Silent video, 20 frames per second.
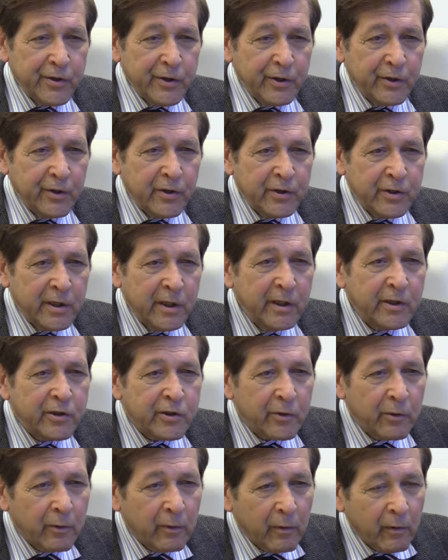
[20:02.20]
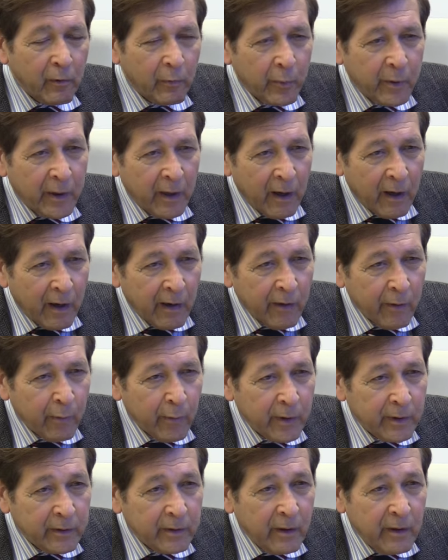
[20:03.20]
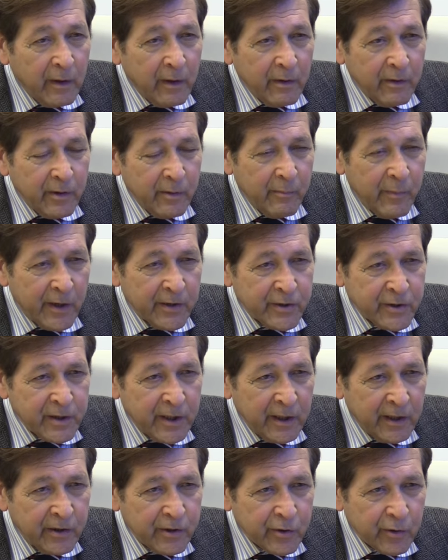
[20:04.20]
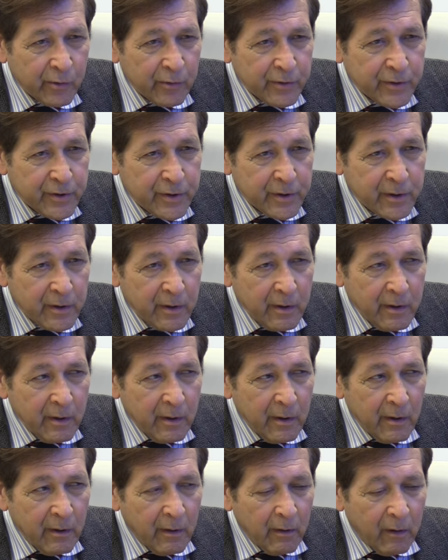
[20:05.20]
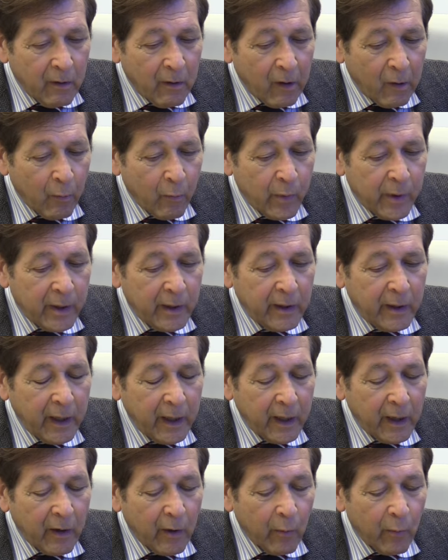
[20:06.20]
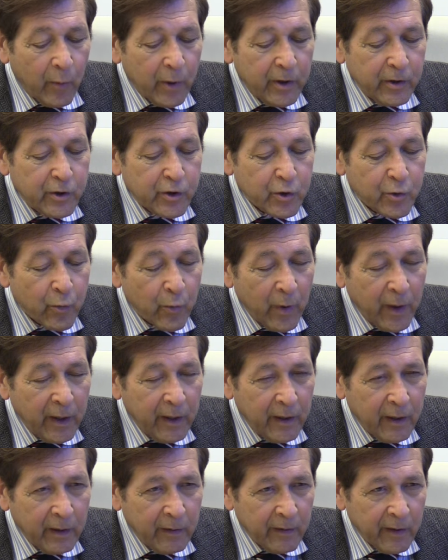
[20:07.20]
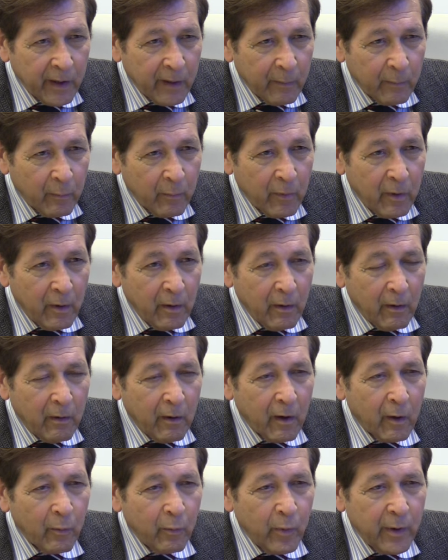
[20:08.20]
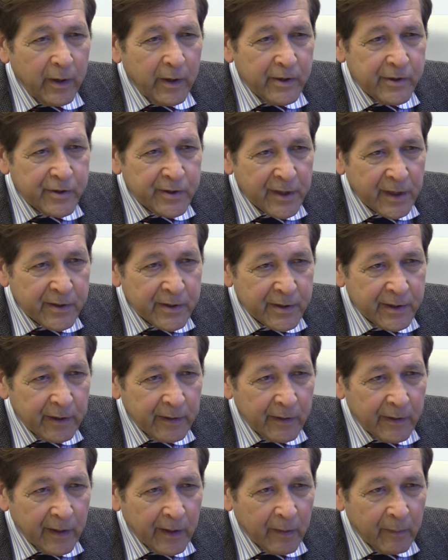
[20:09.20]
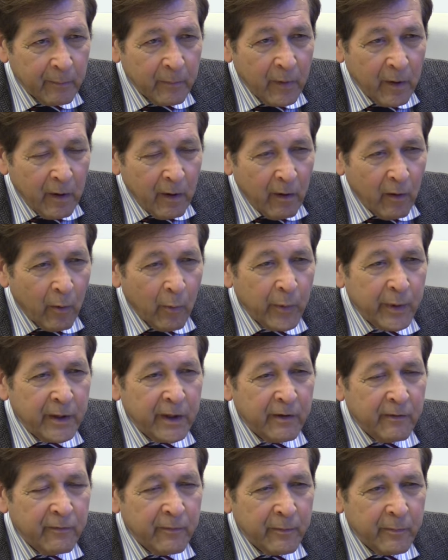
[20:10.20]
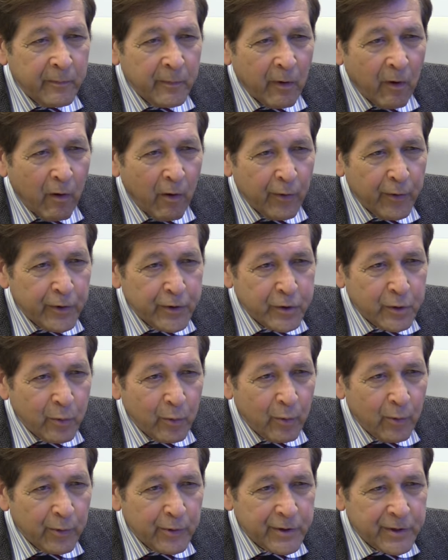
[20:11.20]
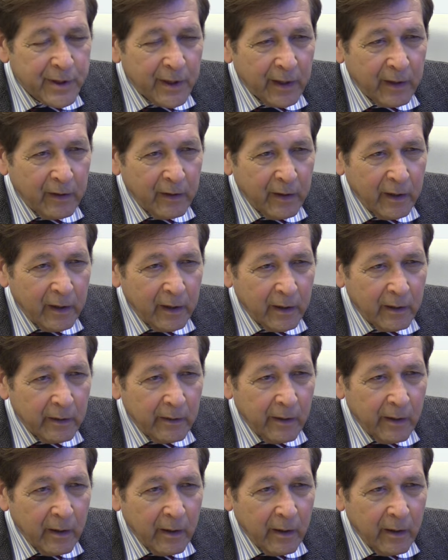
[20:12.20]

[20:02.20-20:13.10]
it the teacher? Are we hiring the best teachers? Are we training them? Are we assessing them? Are we giving them all the tools they need?